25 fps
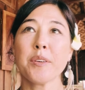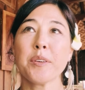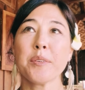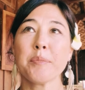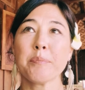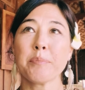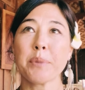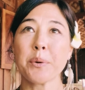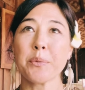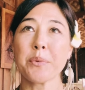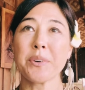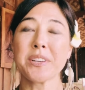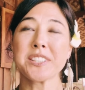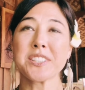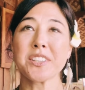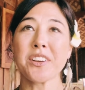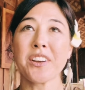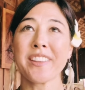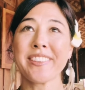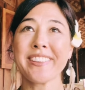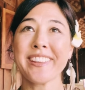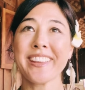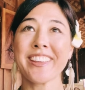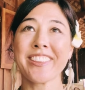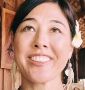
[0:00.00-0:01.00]
But what's
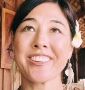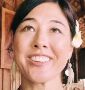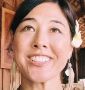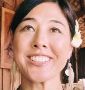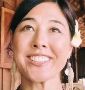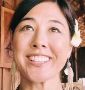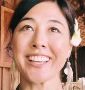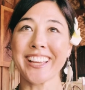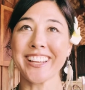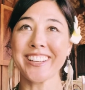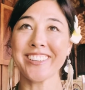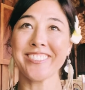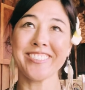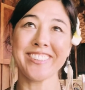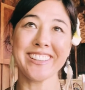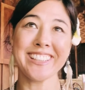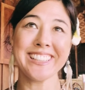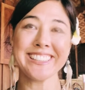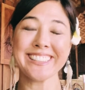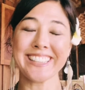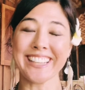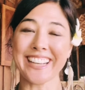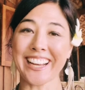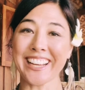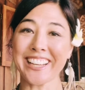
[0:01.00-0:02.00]
on the other side of
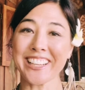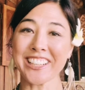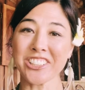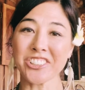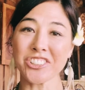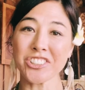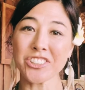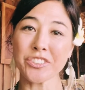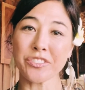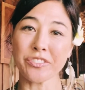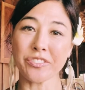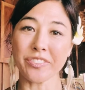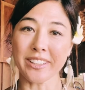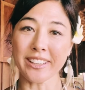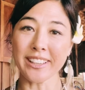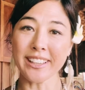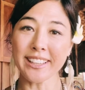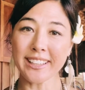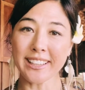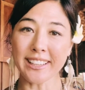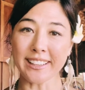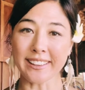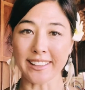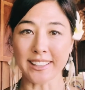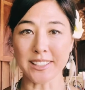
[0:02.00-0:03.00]
this, and I can just feel
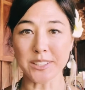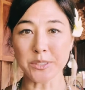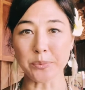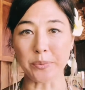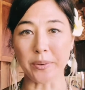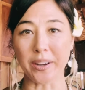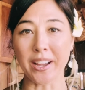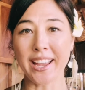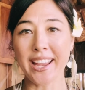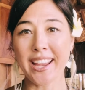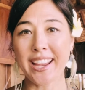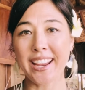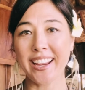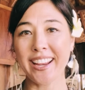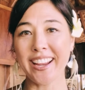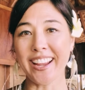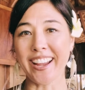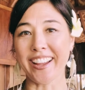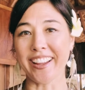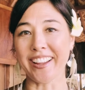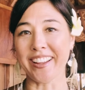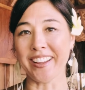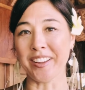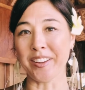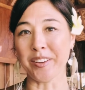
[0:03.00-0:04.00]
it, and that's why
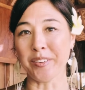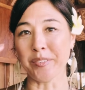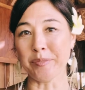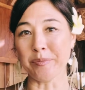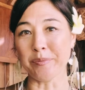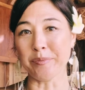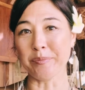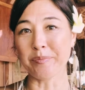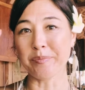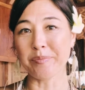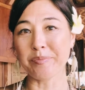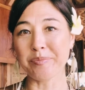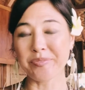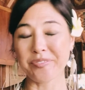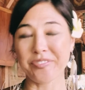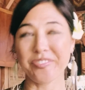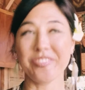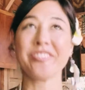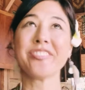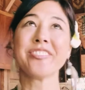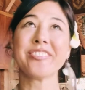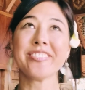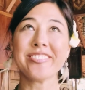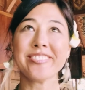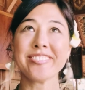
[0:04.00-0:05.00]
I'm
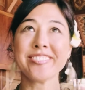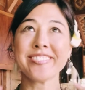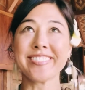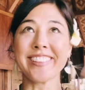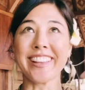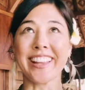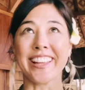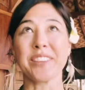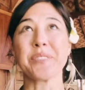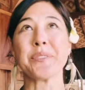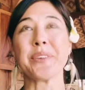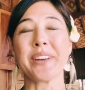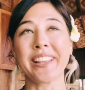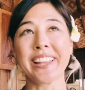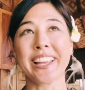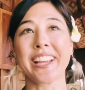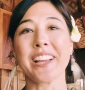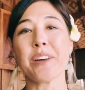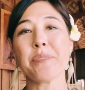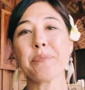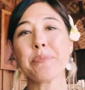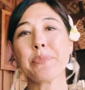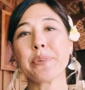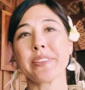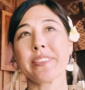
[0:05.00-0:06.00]
welling
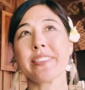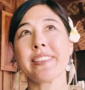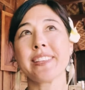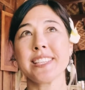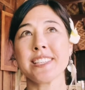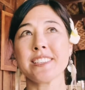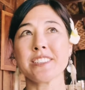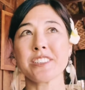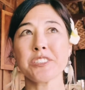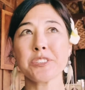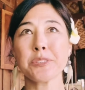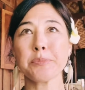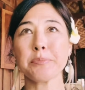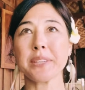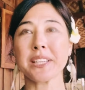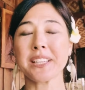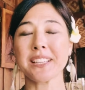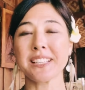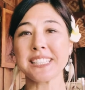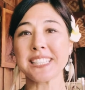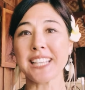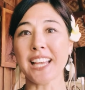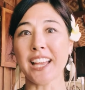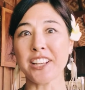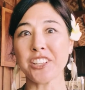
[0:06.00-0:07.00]
up with tears,
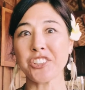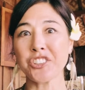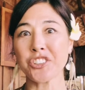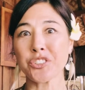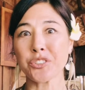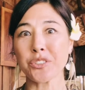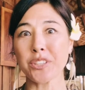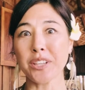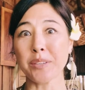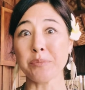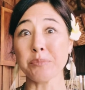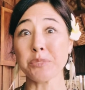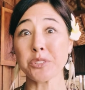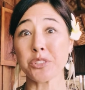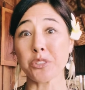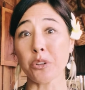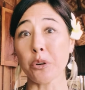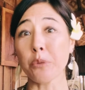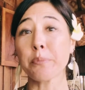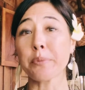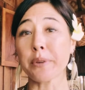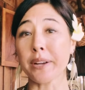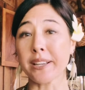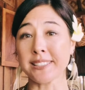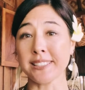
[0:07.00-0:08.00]
because I just am so
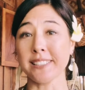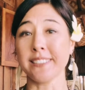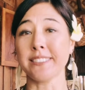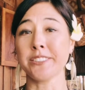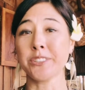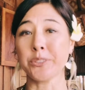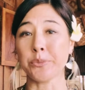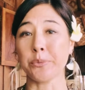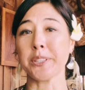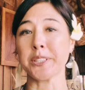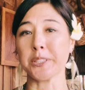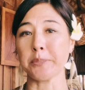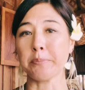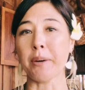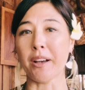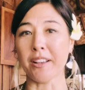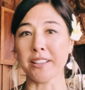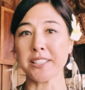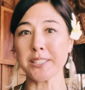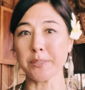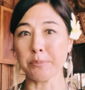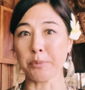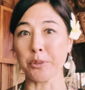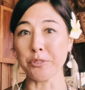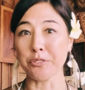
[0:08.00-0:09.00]
present to what's
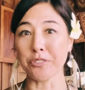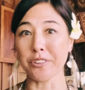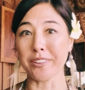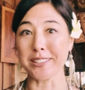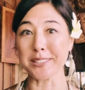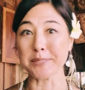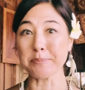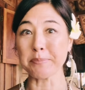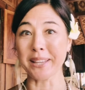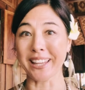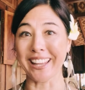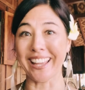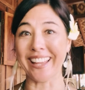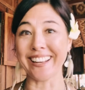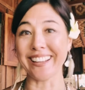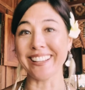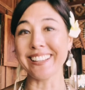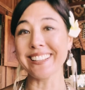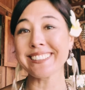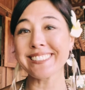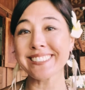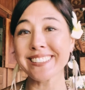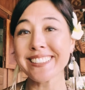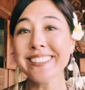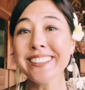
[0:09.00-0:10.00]
possible for this
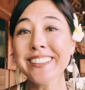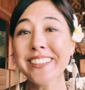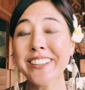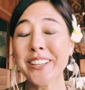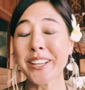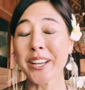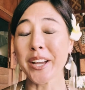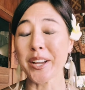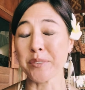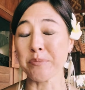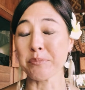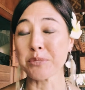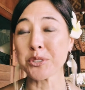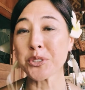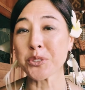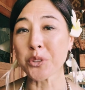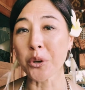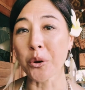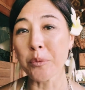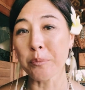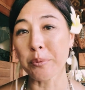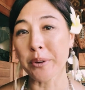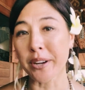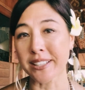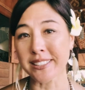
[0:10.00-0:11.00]
planet. I'm
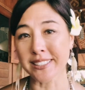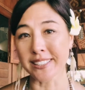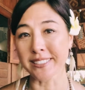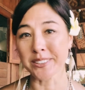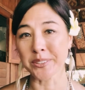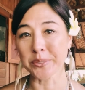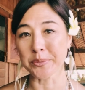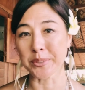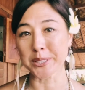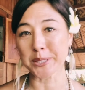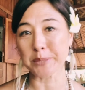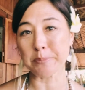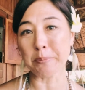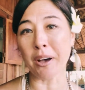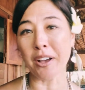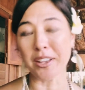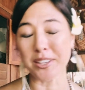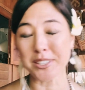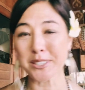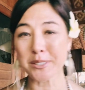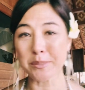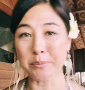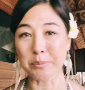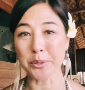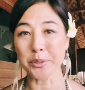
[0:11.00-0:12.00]
so present to what's
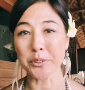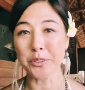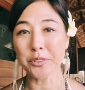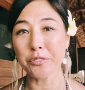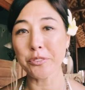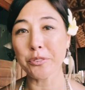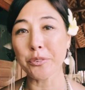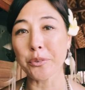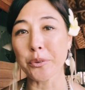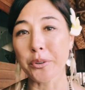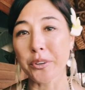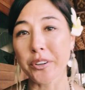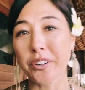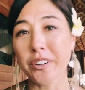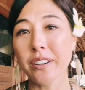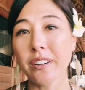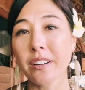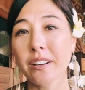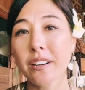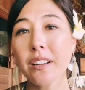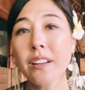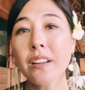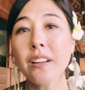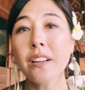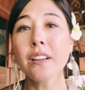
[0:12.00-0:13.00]
possible for
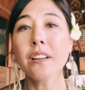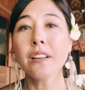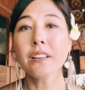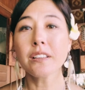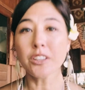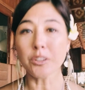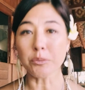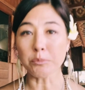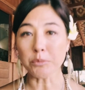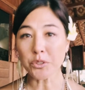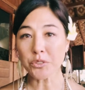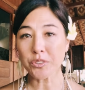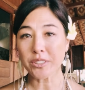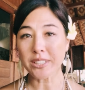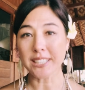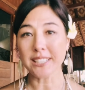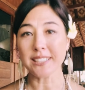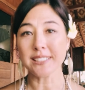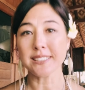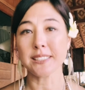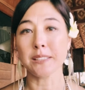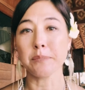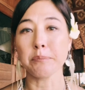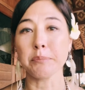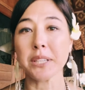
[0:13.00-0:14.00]

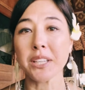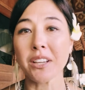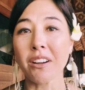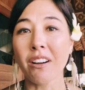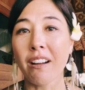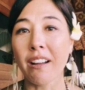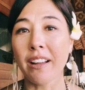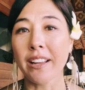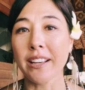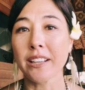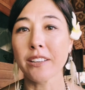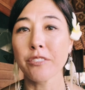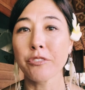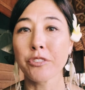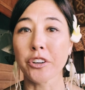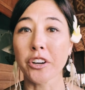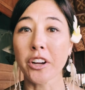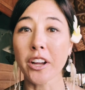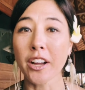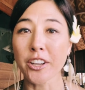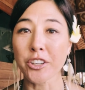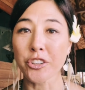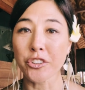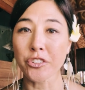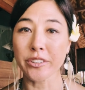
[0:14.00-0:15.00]
communities and beyond, for
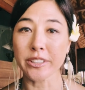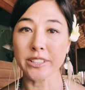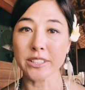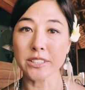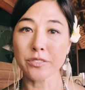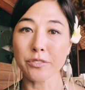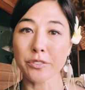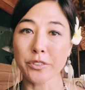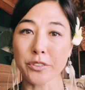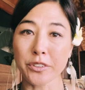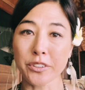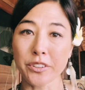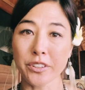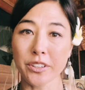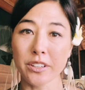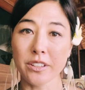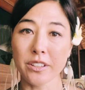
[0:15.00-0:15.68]
countries, for